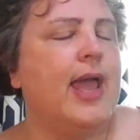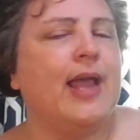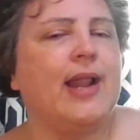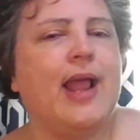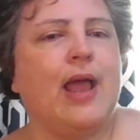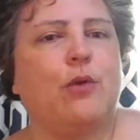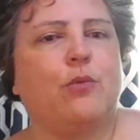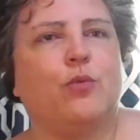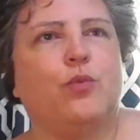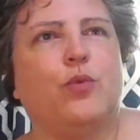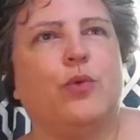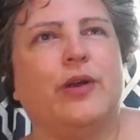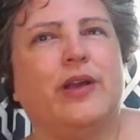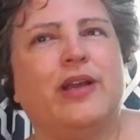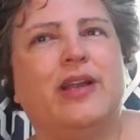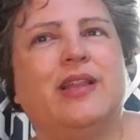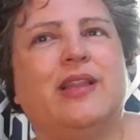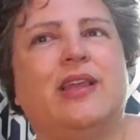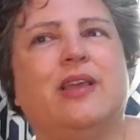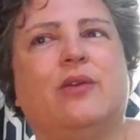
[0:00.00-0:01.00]
And I
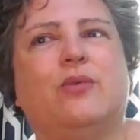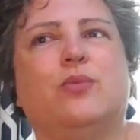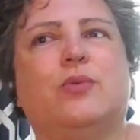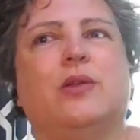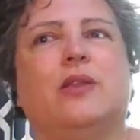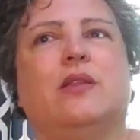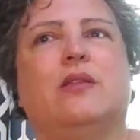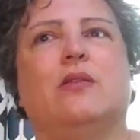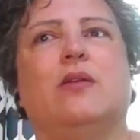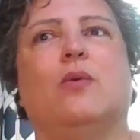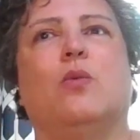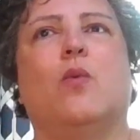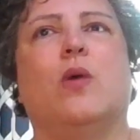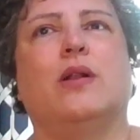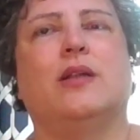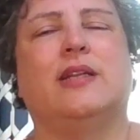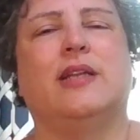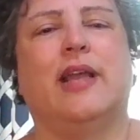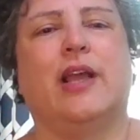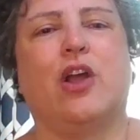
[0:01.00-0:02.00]
really would,
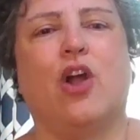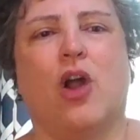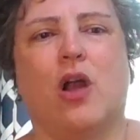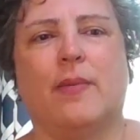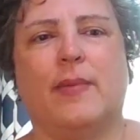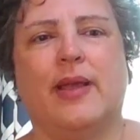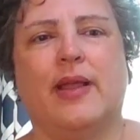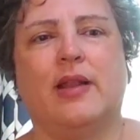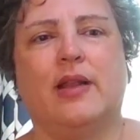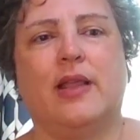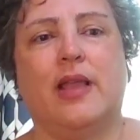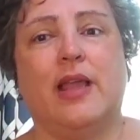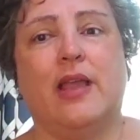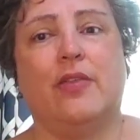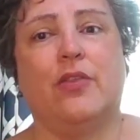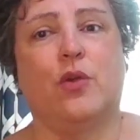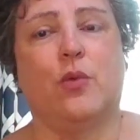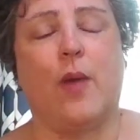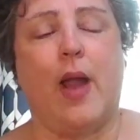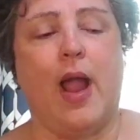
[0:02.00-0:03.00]
wanted a garment
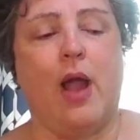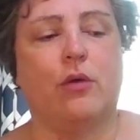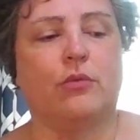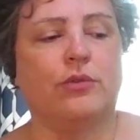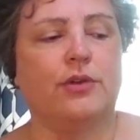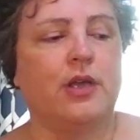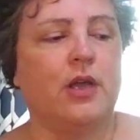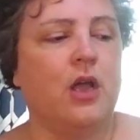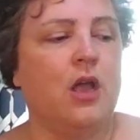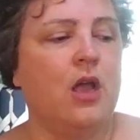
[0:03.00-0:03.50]
in the round.